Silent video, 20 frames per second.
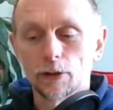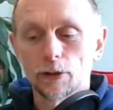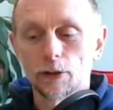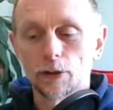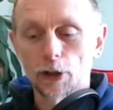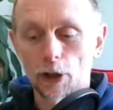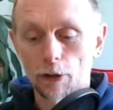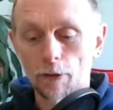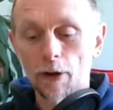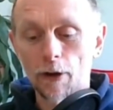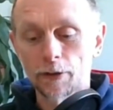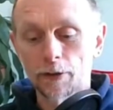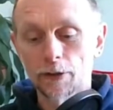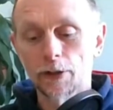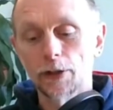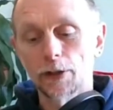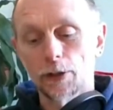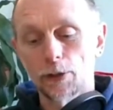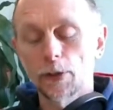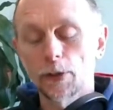So rather
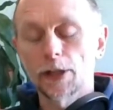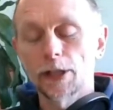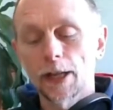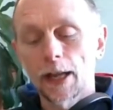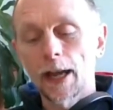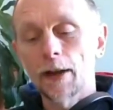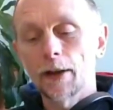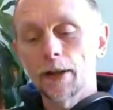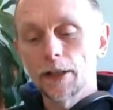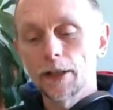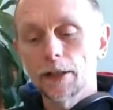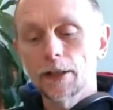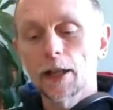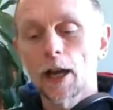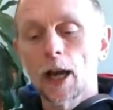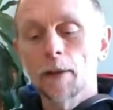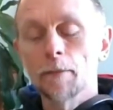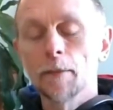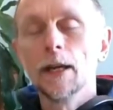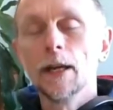than switching it out each
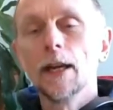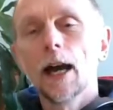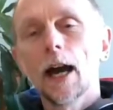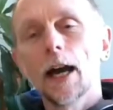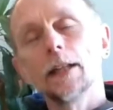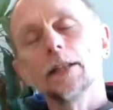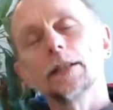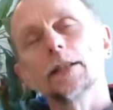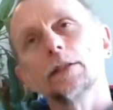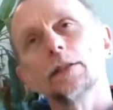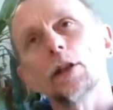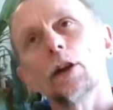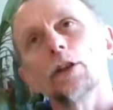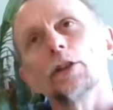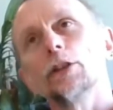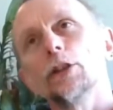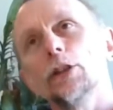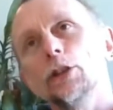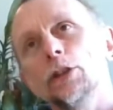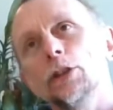time, and not
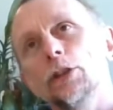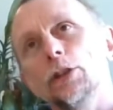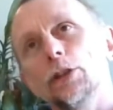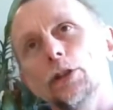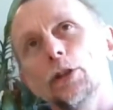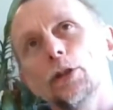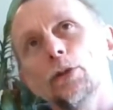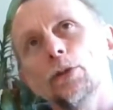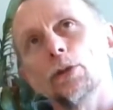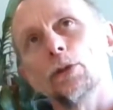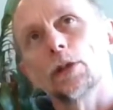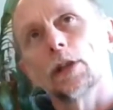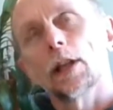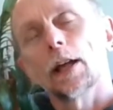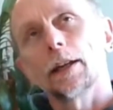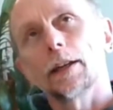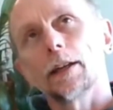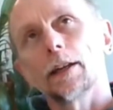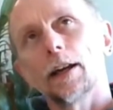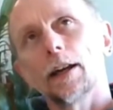that you use
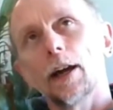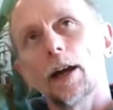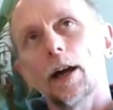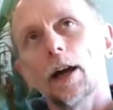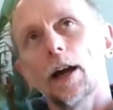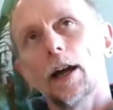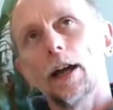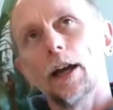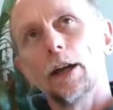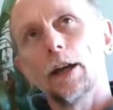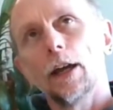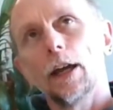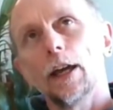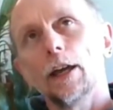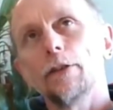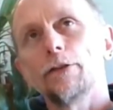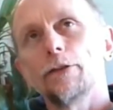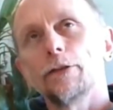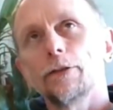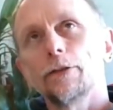like
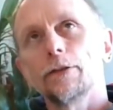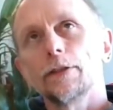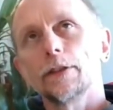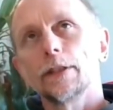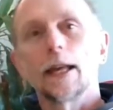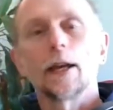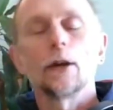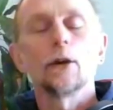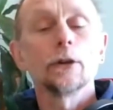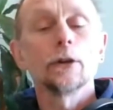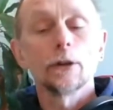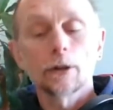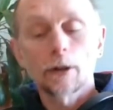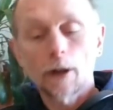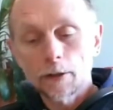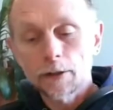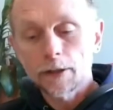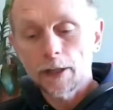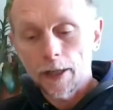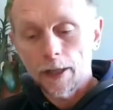if say all your
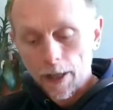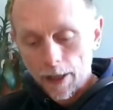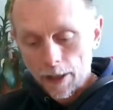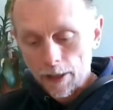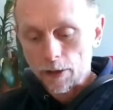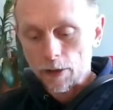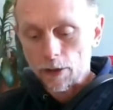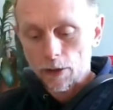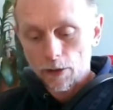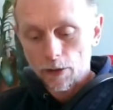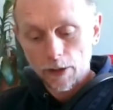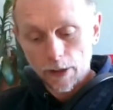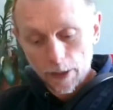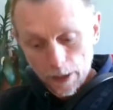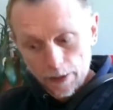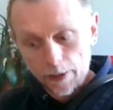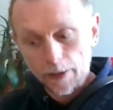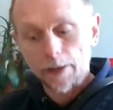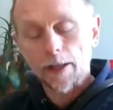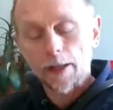content is
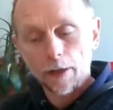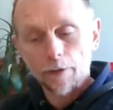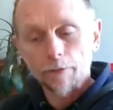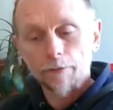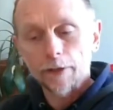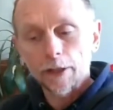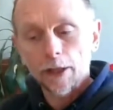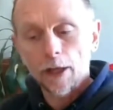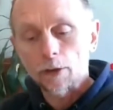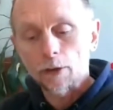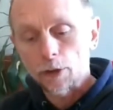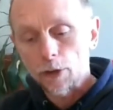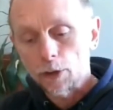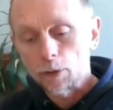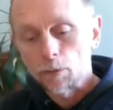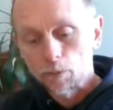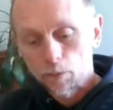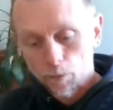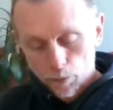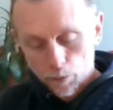60-second videos,
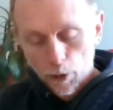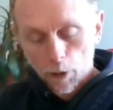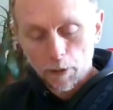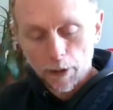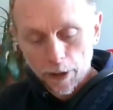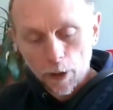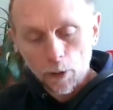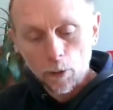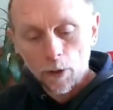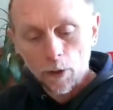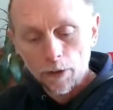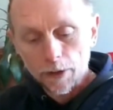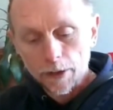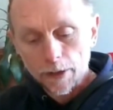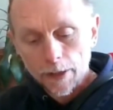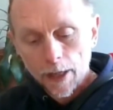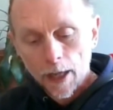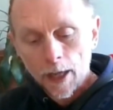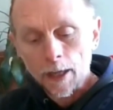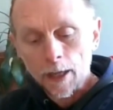you probably don't want the
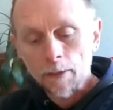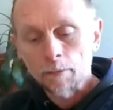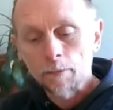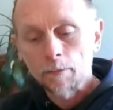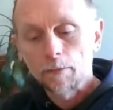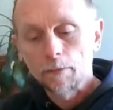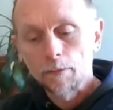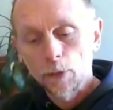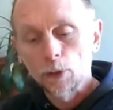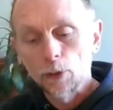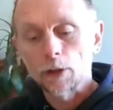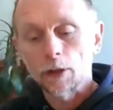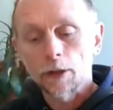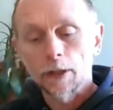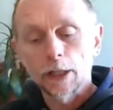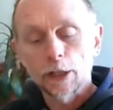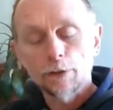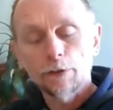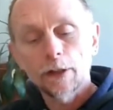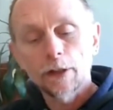same music on
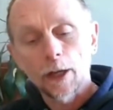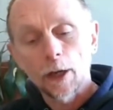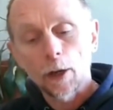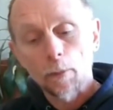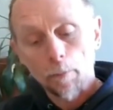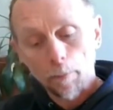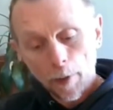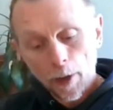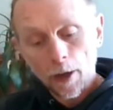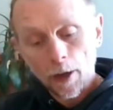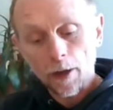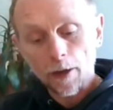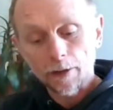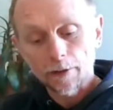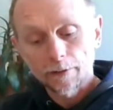each video, but